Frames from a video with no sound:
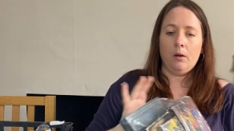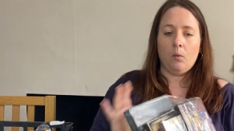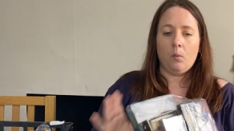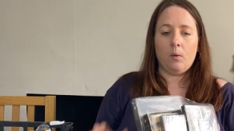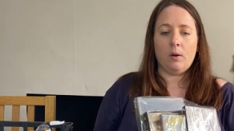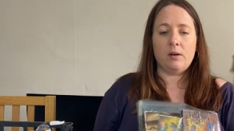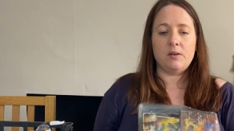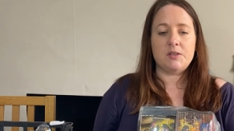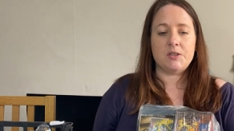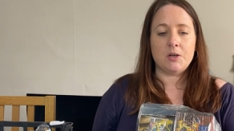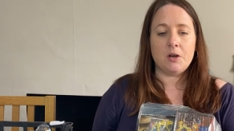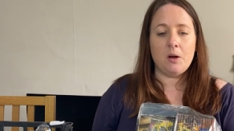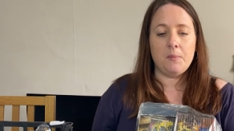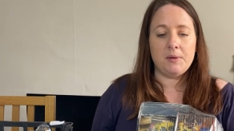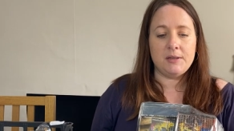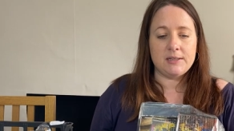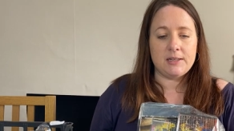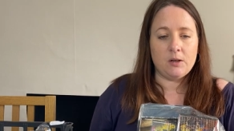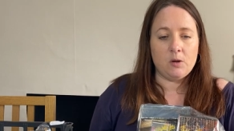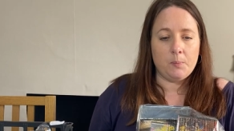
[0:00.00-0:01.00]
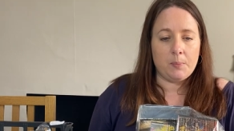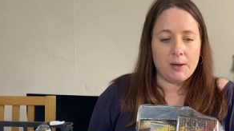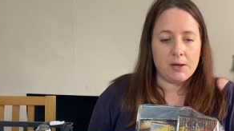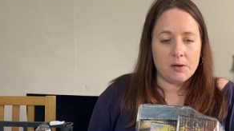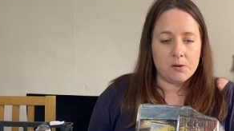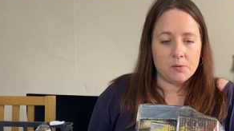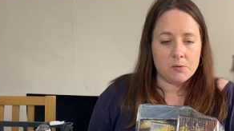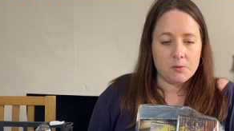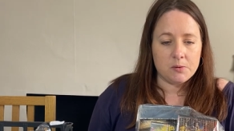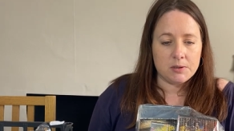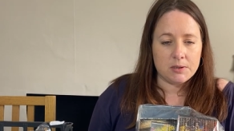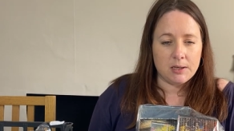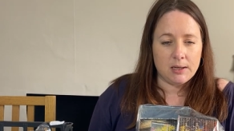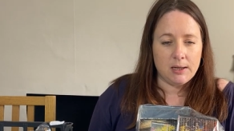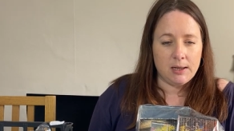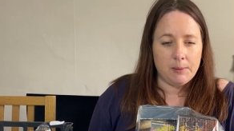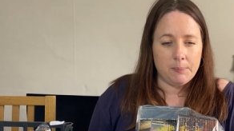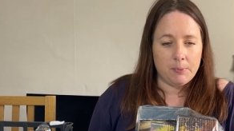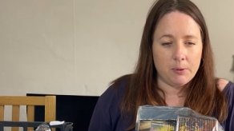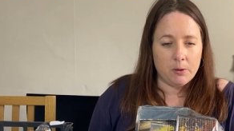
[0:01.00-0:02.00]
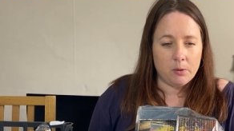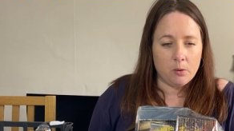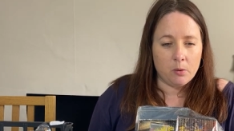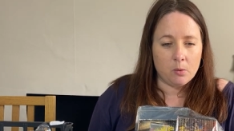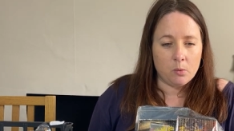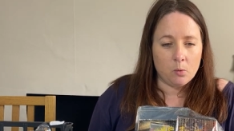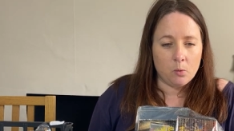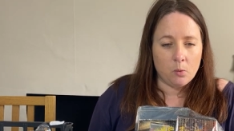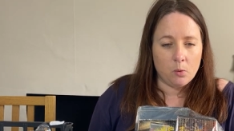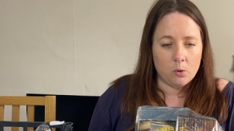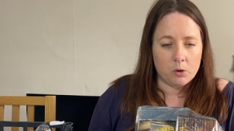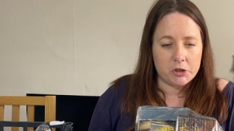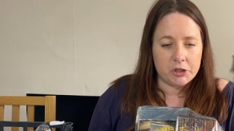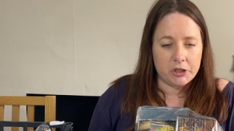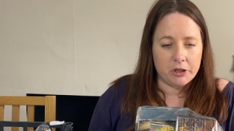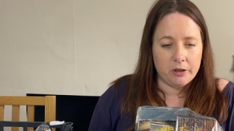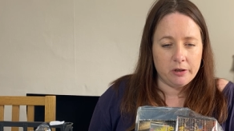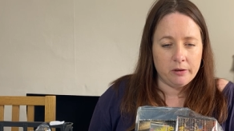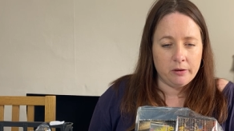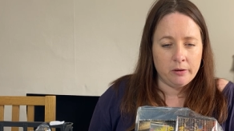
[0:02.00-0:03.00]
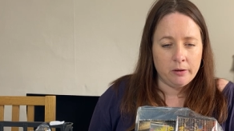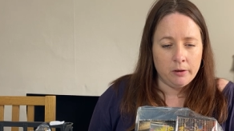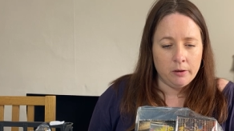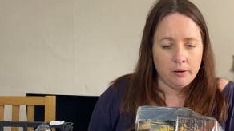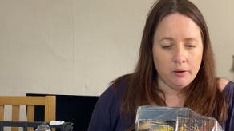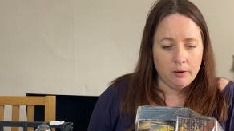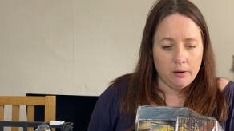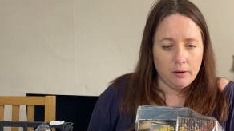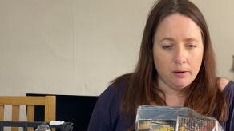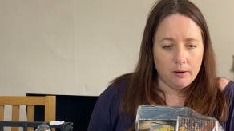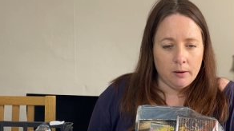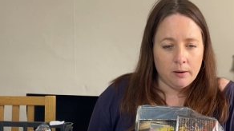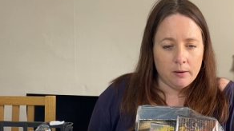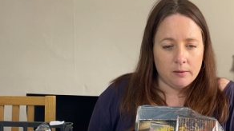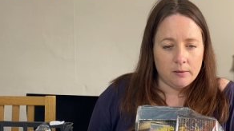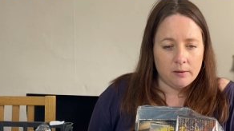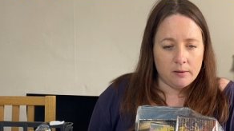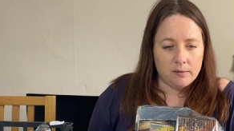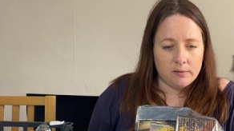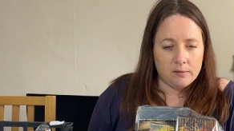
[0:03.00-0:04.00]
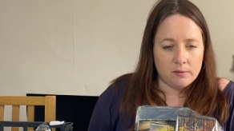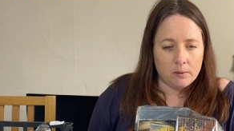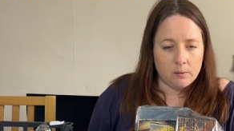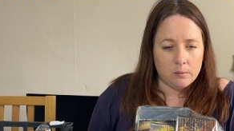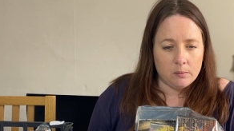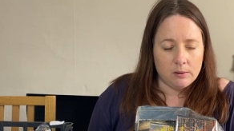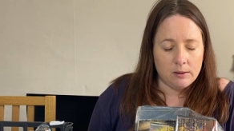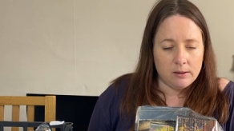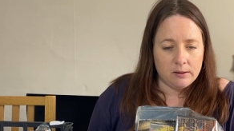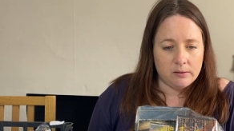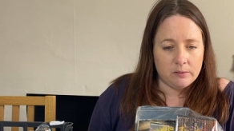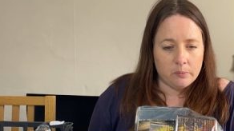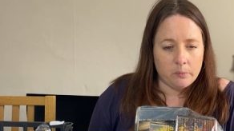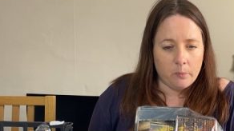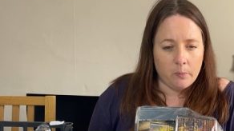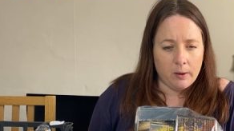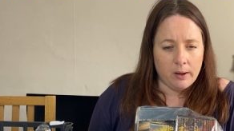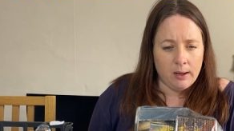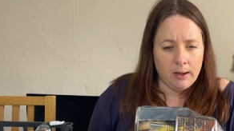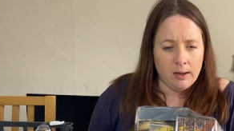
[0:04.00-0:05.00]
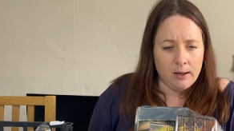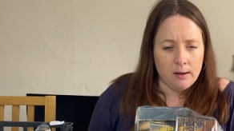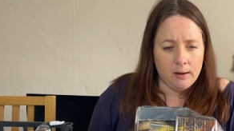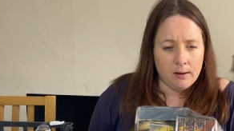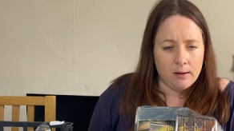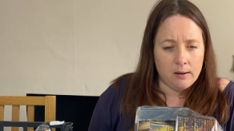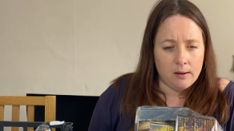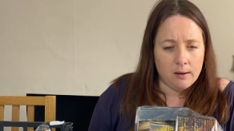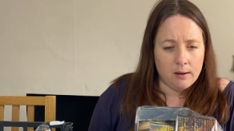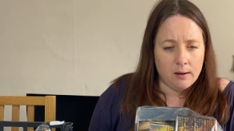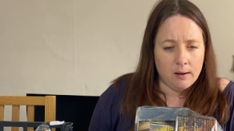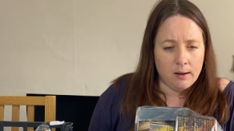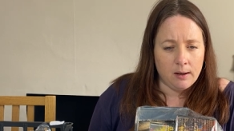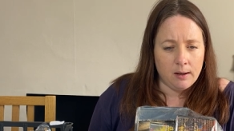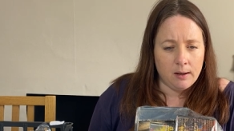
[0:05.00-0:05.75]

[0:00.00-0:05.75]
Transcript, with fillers: One of Simon's little bundles that he put on auction sold this week.